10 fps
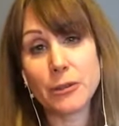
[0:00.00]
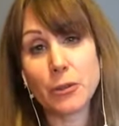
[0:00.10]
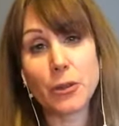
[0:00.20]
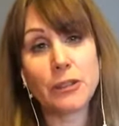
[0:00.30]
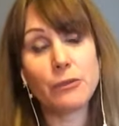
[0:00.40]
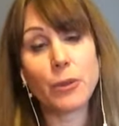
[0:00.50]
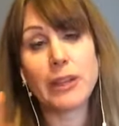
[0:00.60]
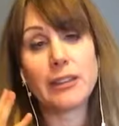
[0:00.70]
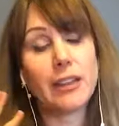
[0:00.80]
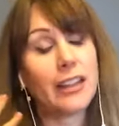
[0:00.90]

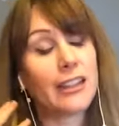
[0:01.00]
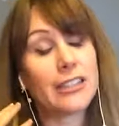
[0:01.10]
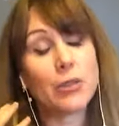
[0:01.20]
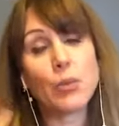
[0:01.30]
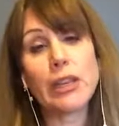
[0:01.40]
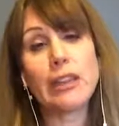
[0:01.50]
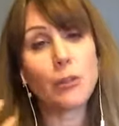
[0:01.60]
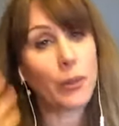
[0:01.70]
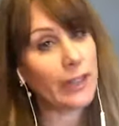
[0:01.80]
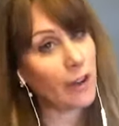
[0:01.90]
Because
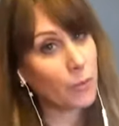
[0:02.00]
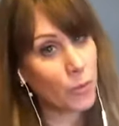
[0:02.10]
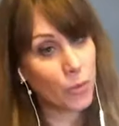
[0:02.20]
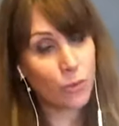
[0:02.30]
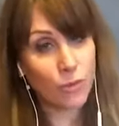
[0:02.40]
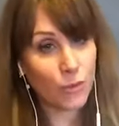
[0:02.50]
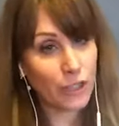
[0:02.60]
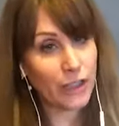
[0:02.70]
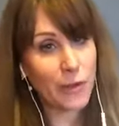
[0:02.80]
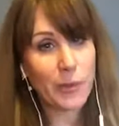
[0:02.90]
we are, you
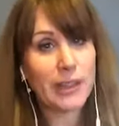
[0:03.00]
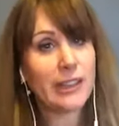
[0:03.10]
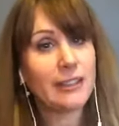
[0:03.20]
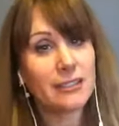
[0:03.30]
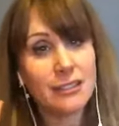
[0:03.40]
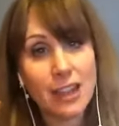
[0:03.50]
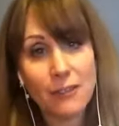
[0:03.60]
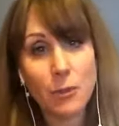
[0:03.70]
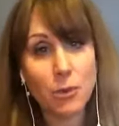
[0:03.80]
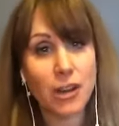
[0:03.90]
know, we love a
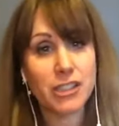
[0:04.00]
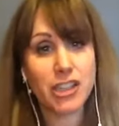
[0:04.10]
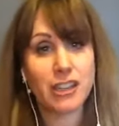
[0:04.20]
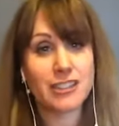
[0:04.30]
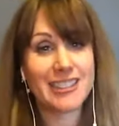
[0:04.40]
project.